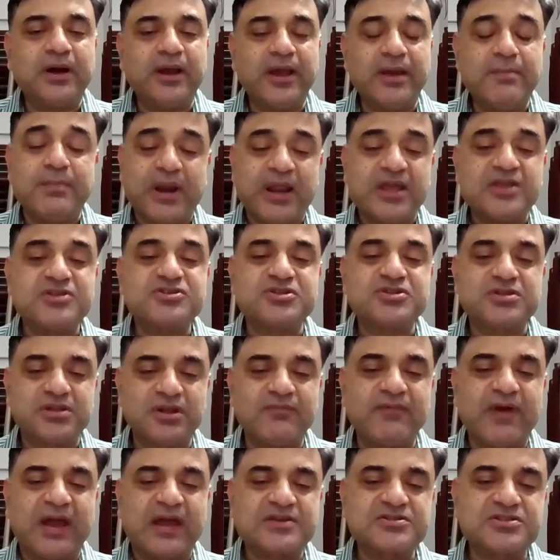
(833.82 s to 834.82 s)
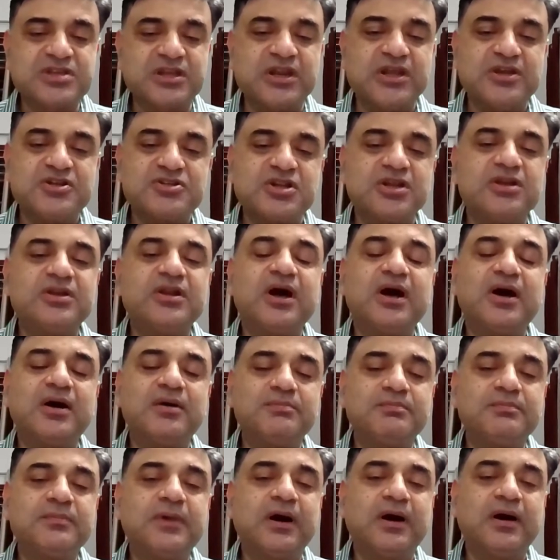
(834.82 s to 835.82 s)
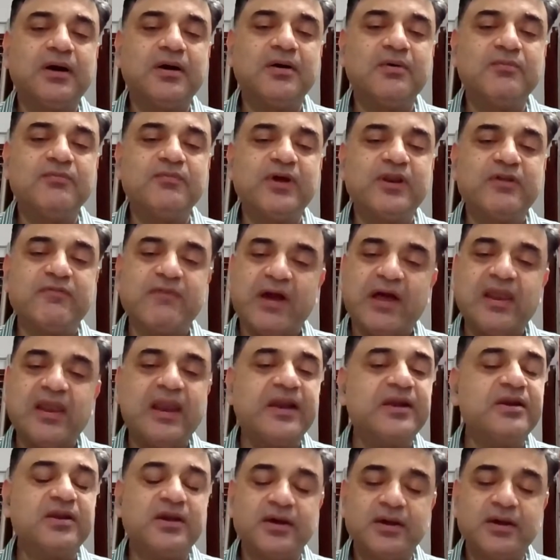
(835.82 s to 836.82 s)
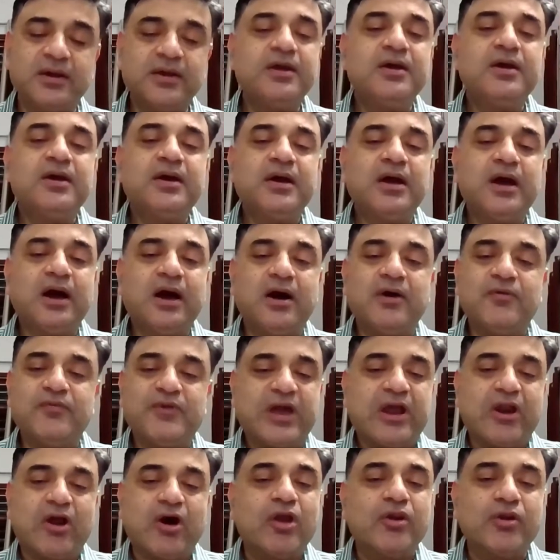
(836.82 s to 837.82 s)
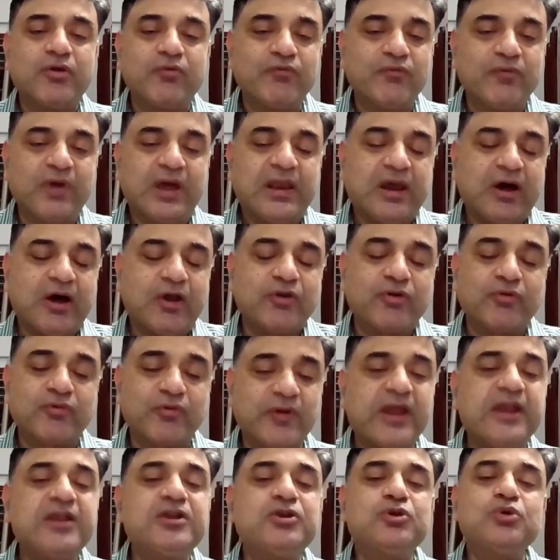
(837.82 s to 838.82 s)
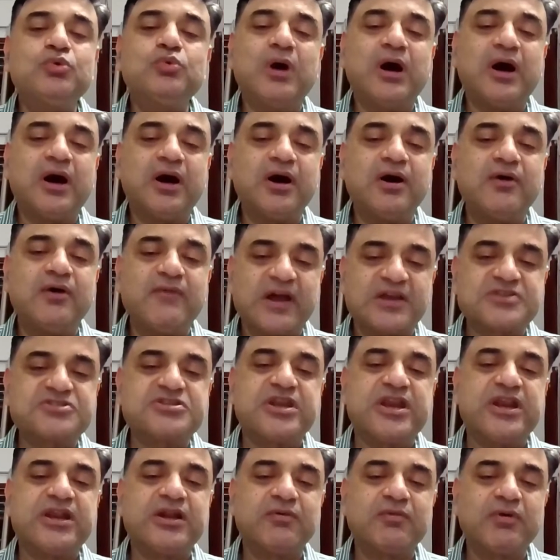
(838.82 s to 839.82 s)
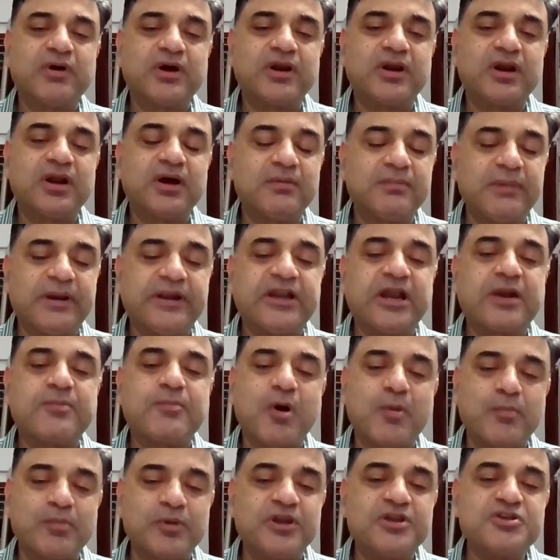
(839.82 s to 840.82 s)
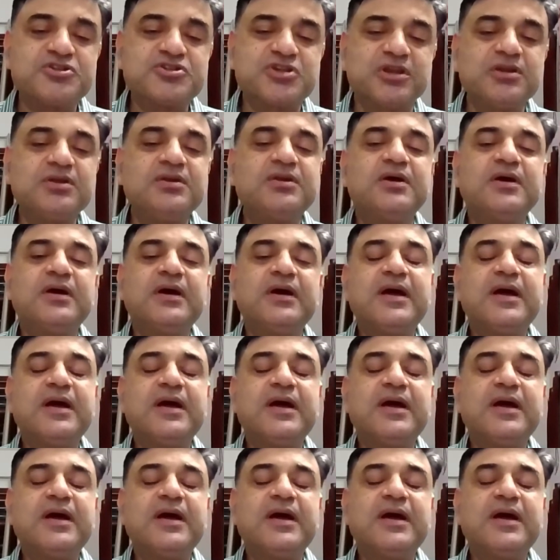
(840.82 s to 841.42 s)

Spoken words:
embraced the vaccination very well. And we are on our way to vaccinate our entire population.